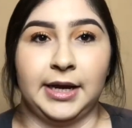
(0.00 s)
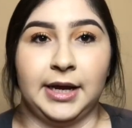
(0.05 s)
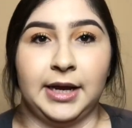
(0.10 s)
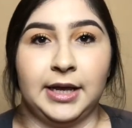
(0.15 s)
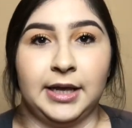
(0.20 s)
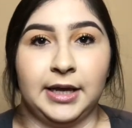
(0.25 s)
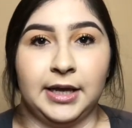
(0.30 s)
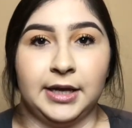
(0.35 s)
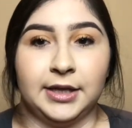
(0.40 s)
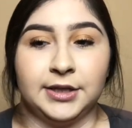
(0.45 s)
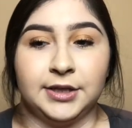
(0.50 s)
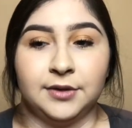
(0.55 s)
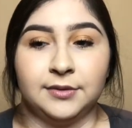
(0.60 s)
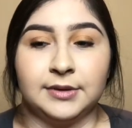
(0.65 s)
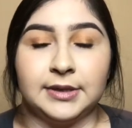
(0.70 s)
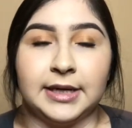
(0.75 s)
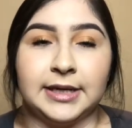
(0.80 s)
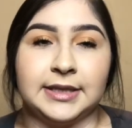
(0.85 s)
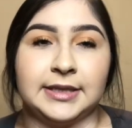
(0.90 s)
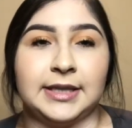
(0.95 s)
And then she was
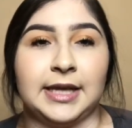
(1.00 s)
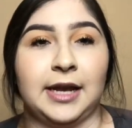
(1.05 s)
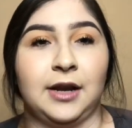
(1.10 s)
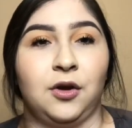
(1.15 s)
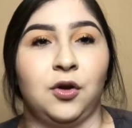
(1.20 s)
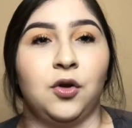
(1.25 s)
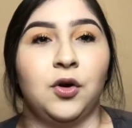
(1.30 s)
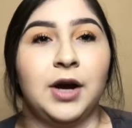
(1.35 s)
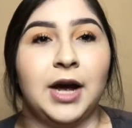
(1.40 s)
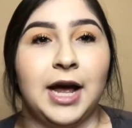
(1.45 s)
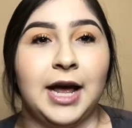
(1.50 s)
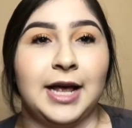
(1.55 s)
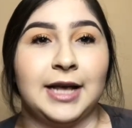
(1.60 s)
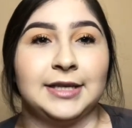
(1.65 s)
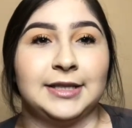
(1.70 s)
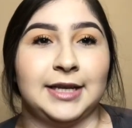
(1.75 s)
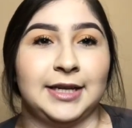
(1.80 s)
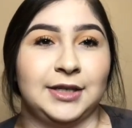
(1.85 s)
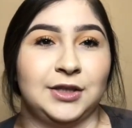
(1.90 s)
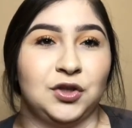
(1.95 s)
like, "Estás loca,
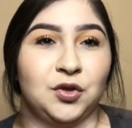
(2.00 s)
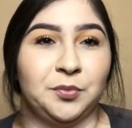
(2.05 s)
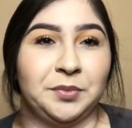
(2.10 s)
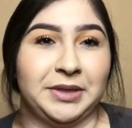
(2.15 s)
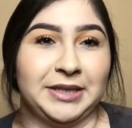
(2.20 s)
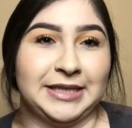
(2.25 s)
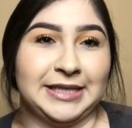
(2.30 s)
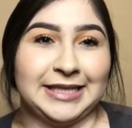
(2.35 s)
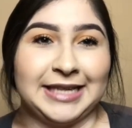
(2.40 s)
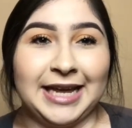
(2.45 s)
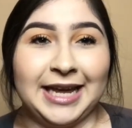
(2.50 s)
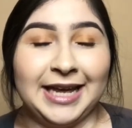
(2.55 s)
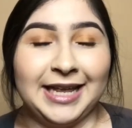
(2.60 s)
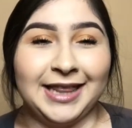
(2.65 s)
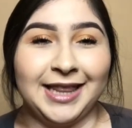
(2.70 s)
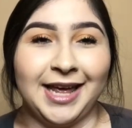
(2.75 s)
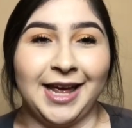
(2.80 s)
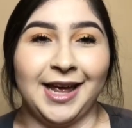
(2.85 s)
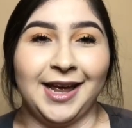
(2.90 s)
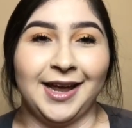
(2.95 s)
like, don't be saying
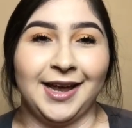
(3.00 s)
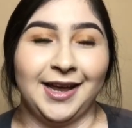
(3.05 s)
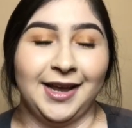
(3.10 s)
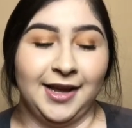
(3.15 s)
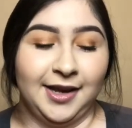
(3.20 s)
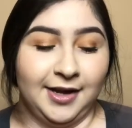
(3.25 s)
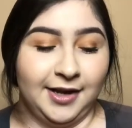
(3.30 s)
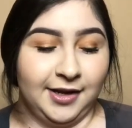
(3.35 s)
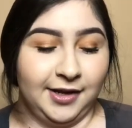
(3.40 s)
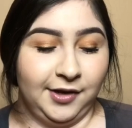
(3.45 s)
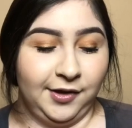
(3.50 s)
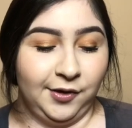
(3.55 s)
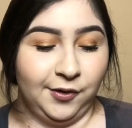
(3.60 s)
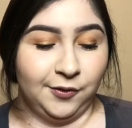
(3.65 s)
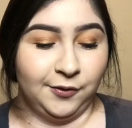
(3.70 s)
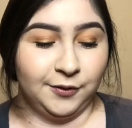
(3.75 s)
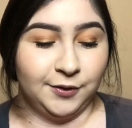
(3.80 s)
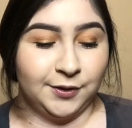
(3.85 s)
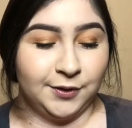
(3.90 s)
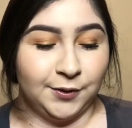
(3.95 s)
that,"
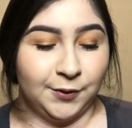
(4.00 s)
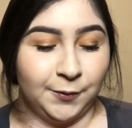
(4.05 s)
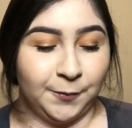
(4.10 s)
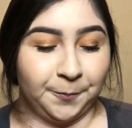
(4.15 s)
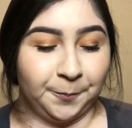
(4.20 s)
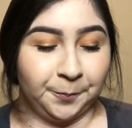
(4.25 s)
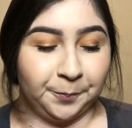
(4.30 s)
So